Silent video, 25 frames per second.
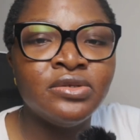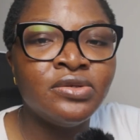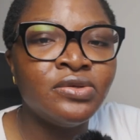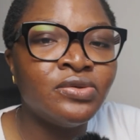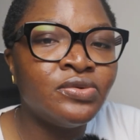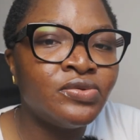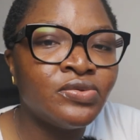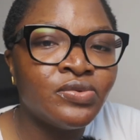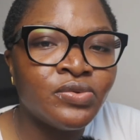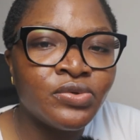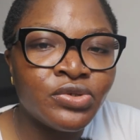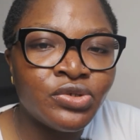
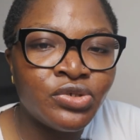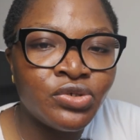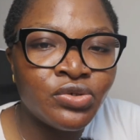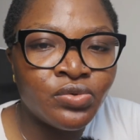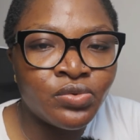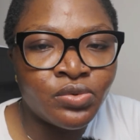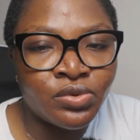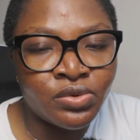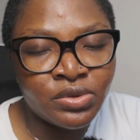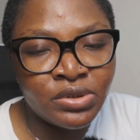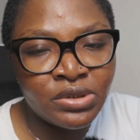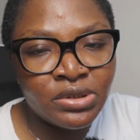knows what you
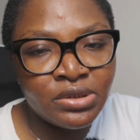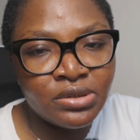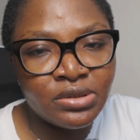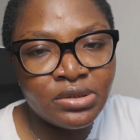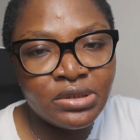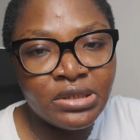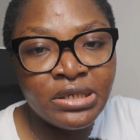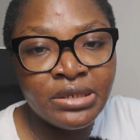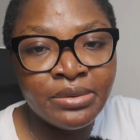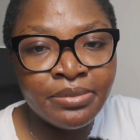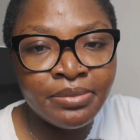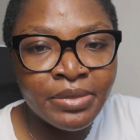want
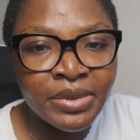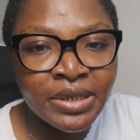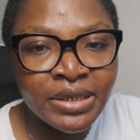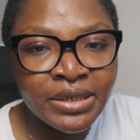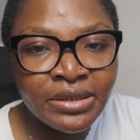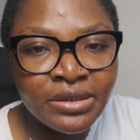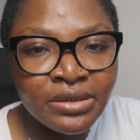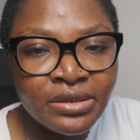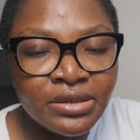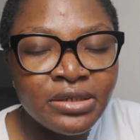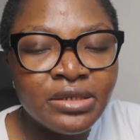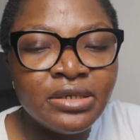in
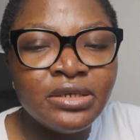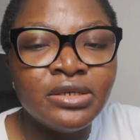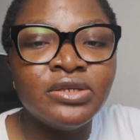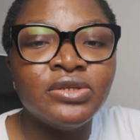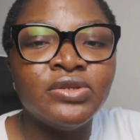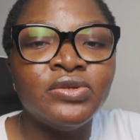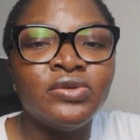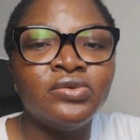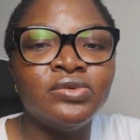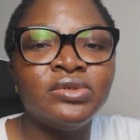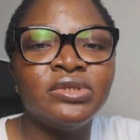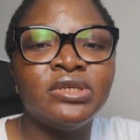mind.
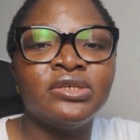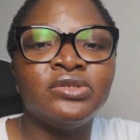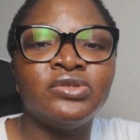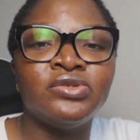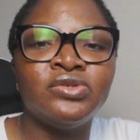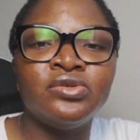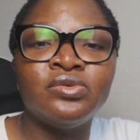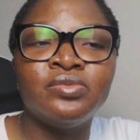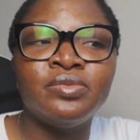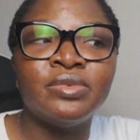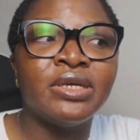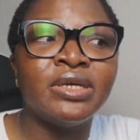Don't assume